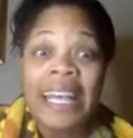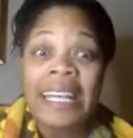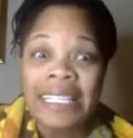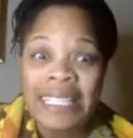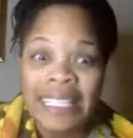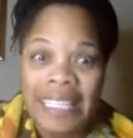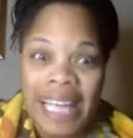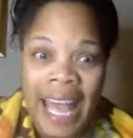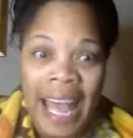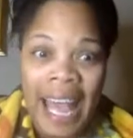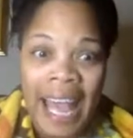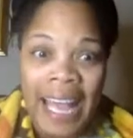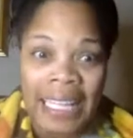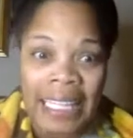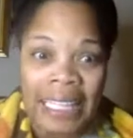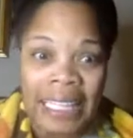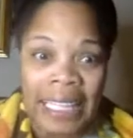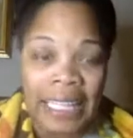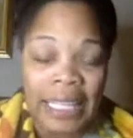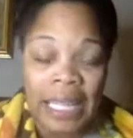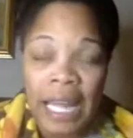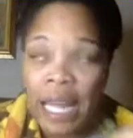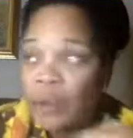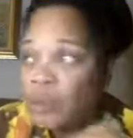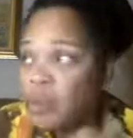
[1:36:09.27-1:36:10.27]

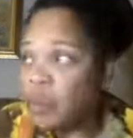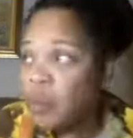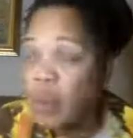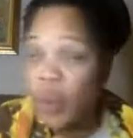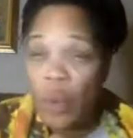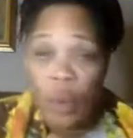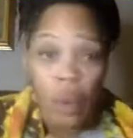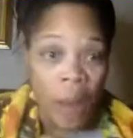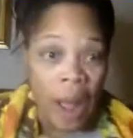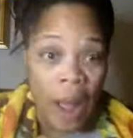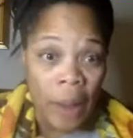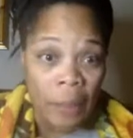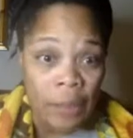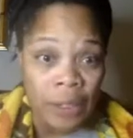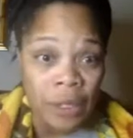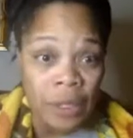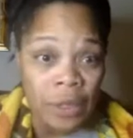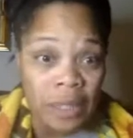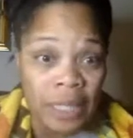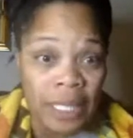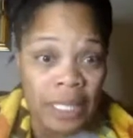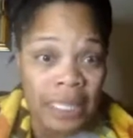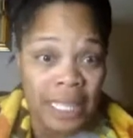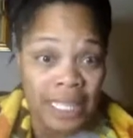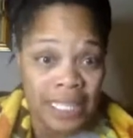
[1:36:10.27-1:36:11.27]
Exactly. Like, why would
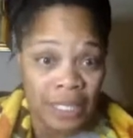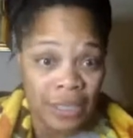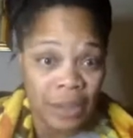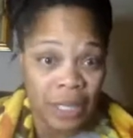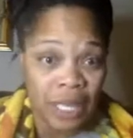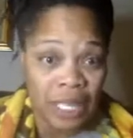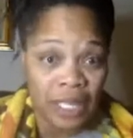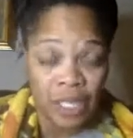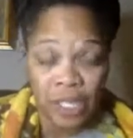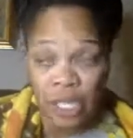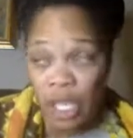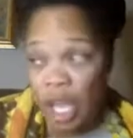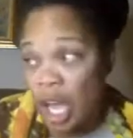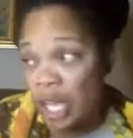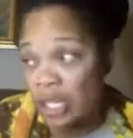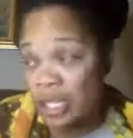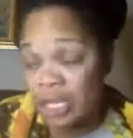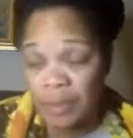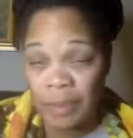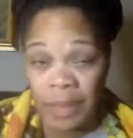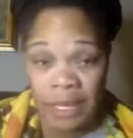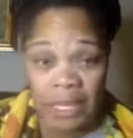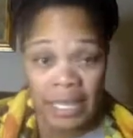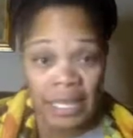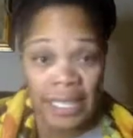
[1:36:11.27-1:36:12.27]
you think that's okay to talk
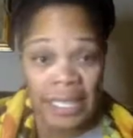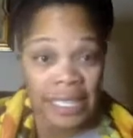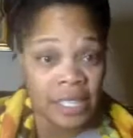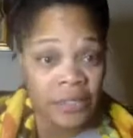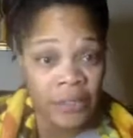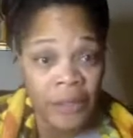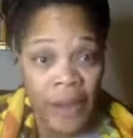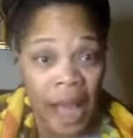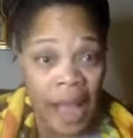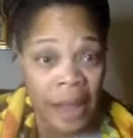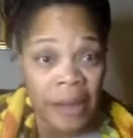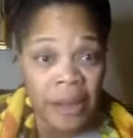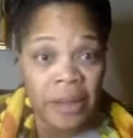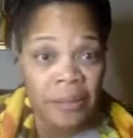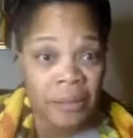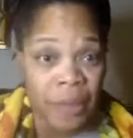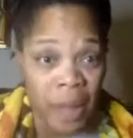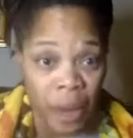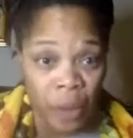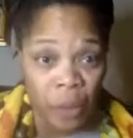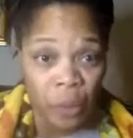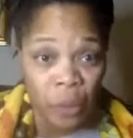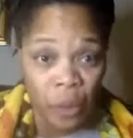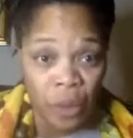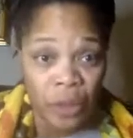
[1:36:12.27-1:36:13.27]
to me like as if I am
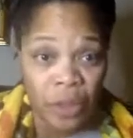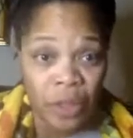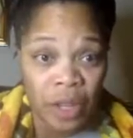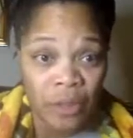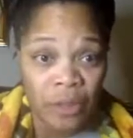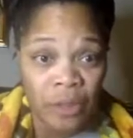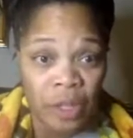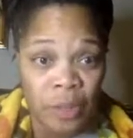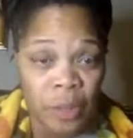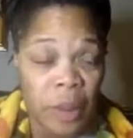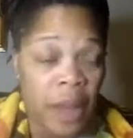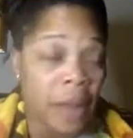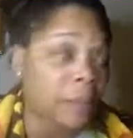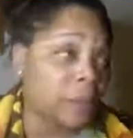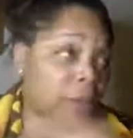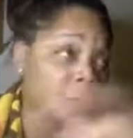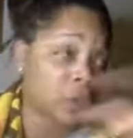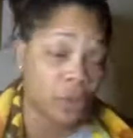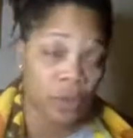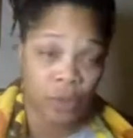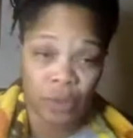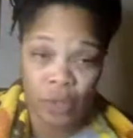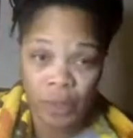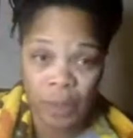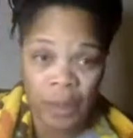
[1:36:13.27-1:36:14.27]
not worthy of respect, but
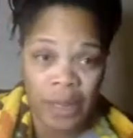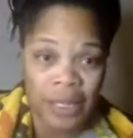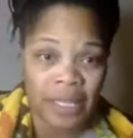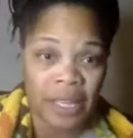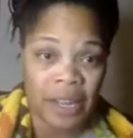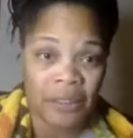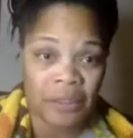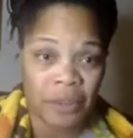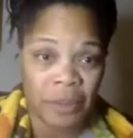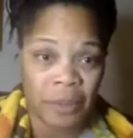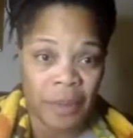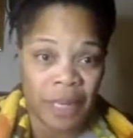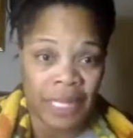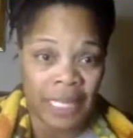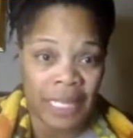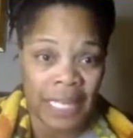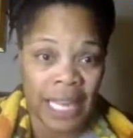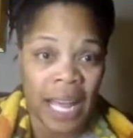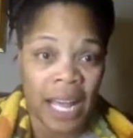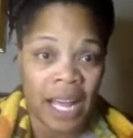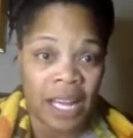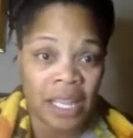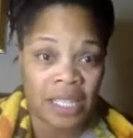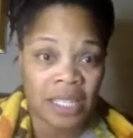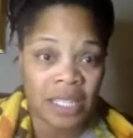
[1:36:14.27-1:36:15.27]
you'll respect everybody
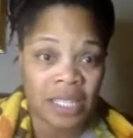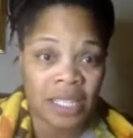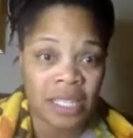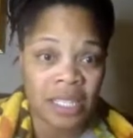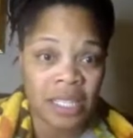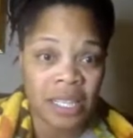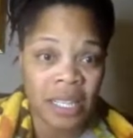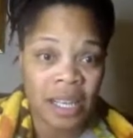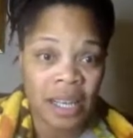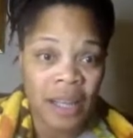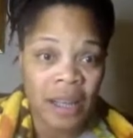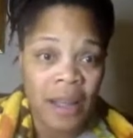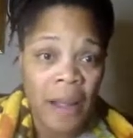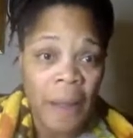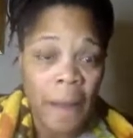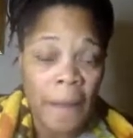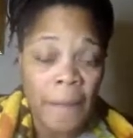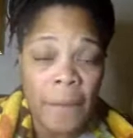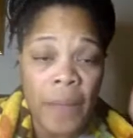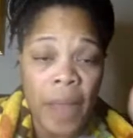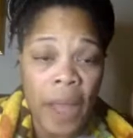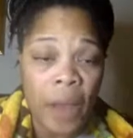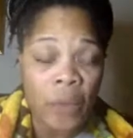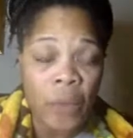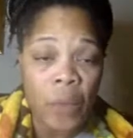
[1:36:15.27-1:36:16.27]
else?
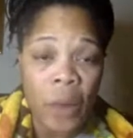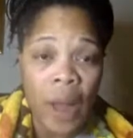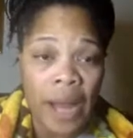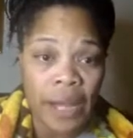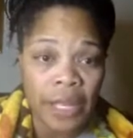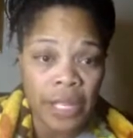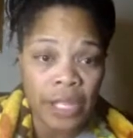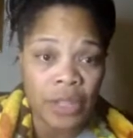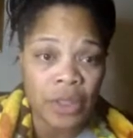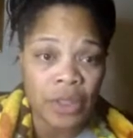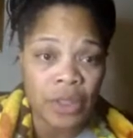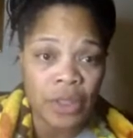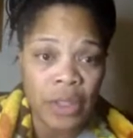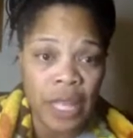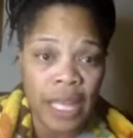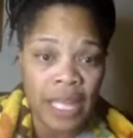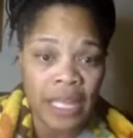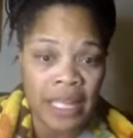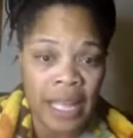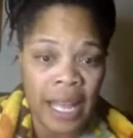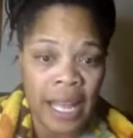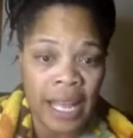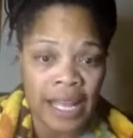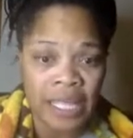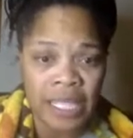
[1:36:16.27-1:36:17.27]
And why do you
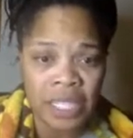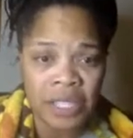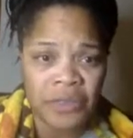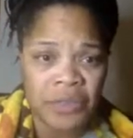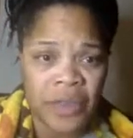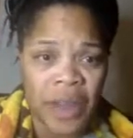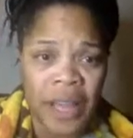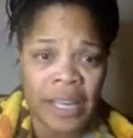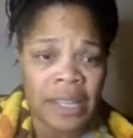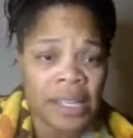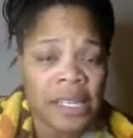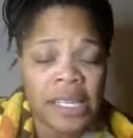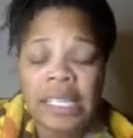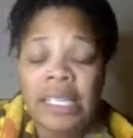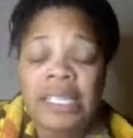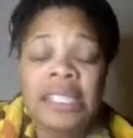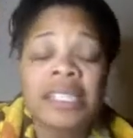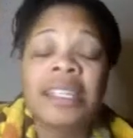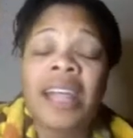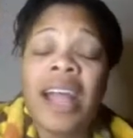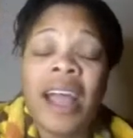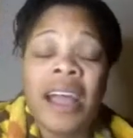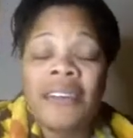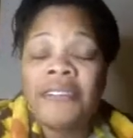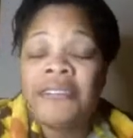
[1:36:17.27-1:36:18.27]
think that it's funny? Like,
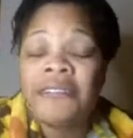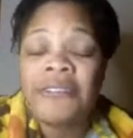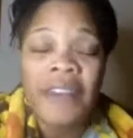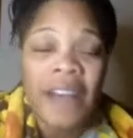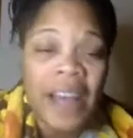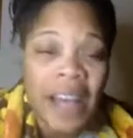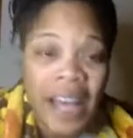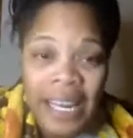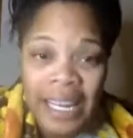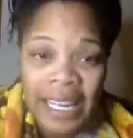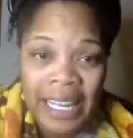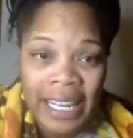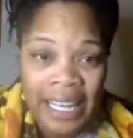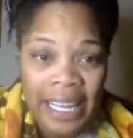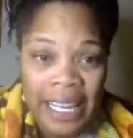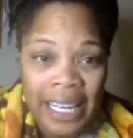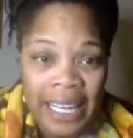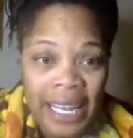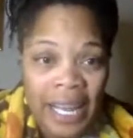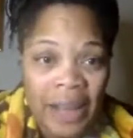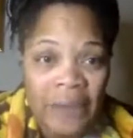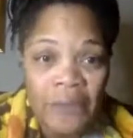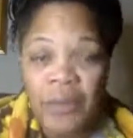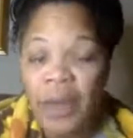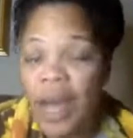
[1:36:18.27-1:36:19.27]
it's not
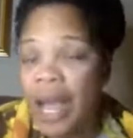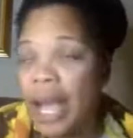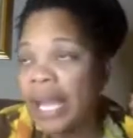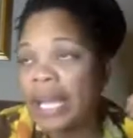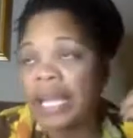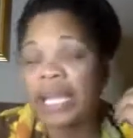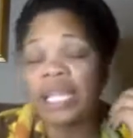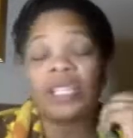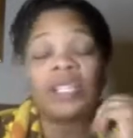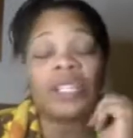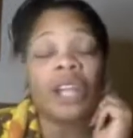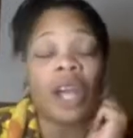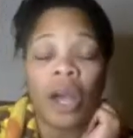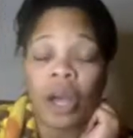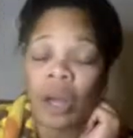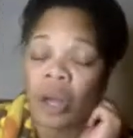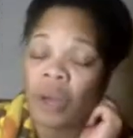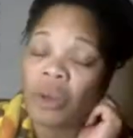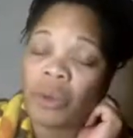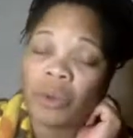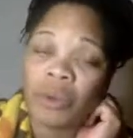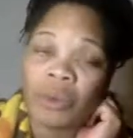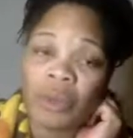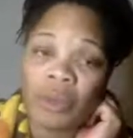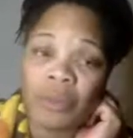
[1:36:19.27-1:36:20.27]
funny. I'm like,
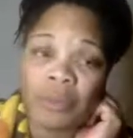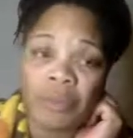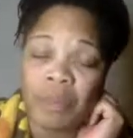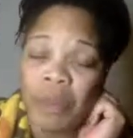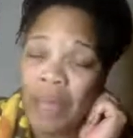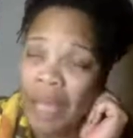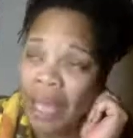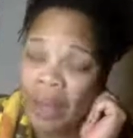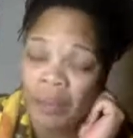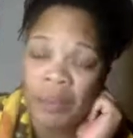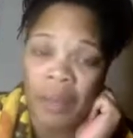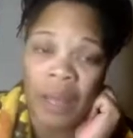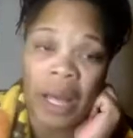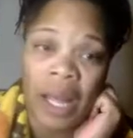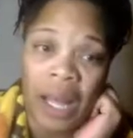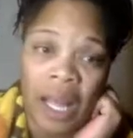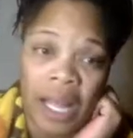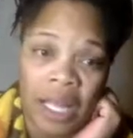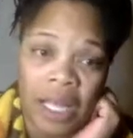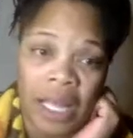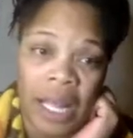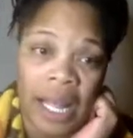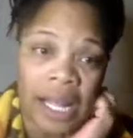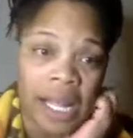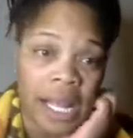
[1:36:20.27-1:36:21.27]
no, Bama.
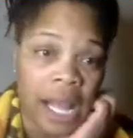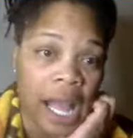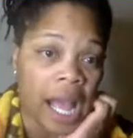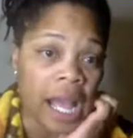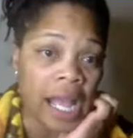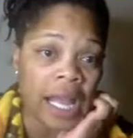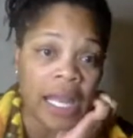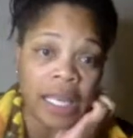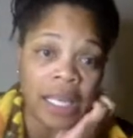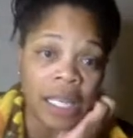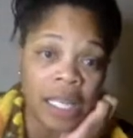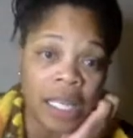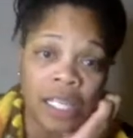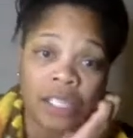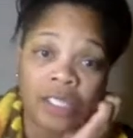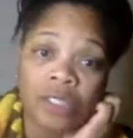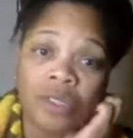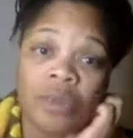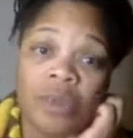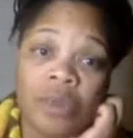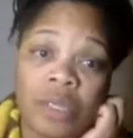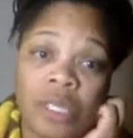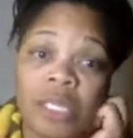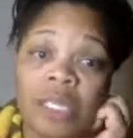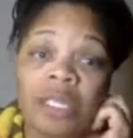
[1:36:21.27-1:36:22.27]
Like, I need
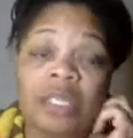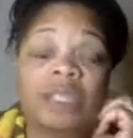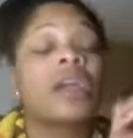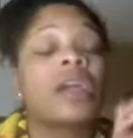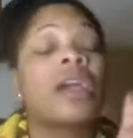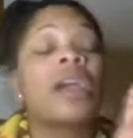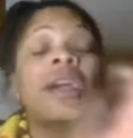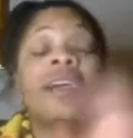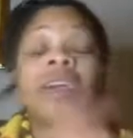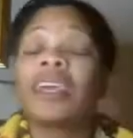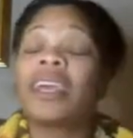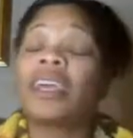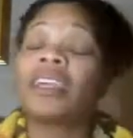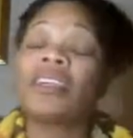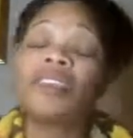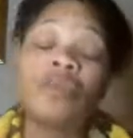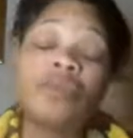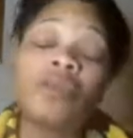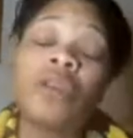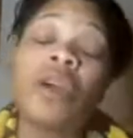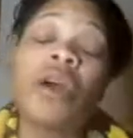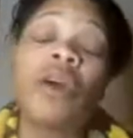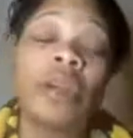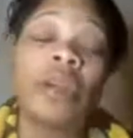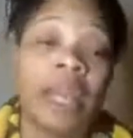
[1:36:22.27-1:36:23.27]
you to. Can
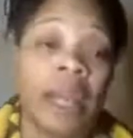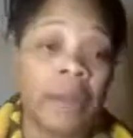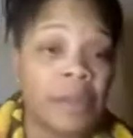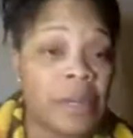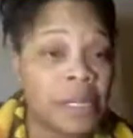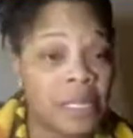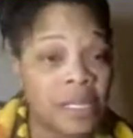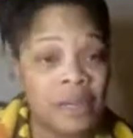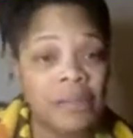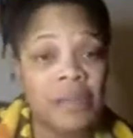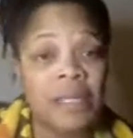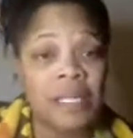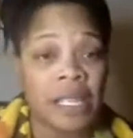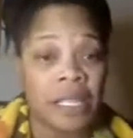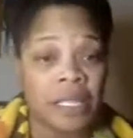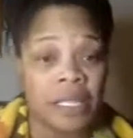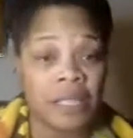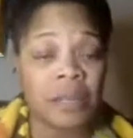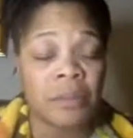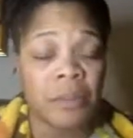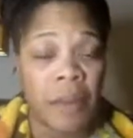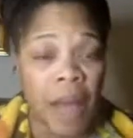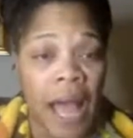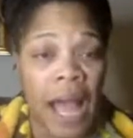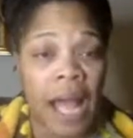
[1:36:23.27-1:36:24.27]
you go get me some
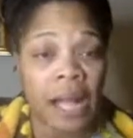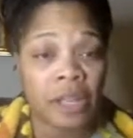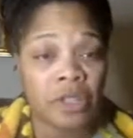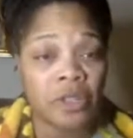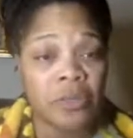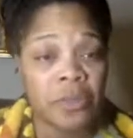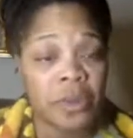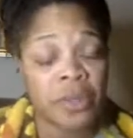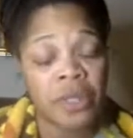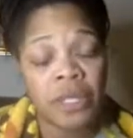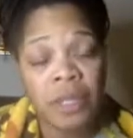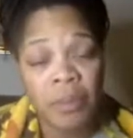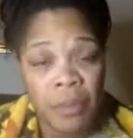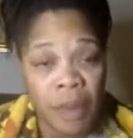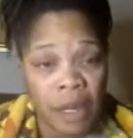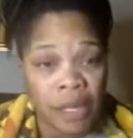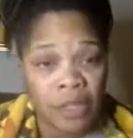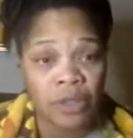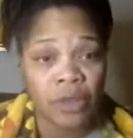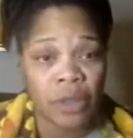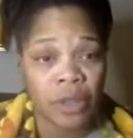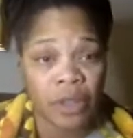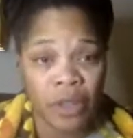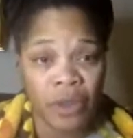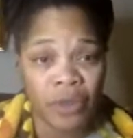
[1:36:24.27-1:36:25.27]
system attributes to
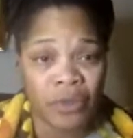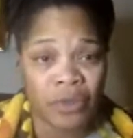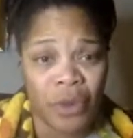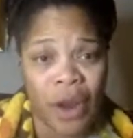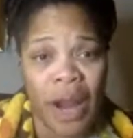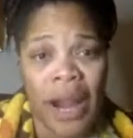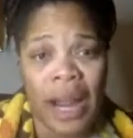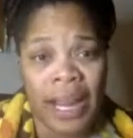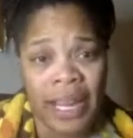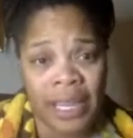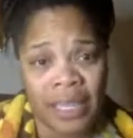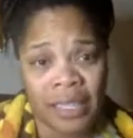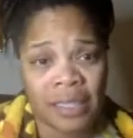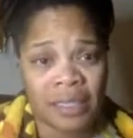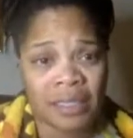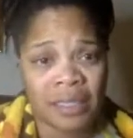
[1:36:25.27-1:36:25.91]
make sure? Right?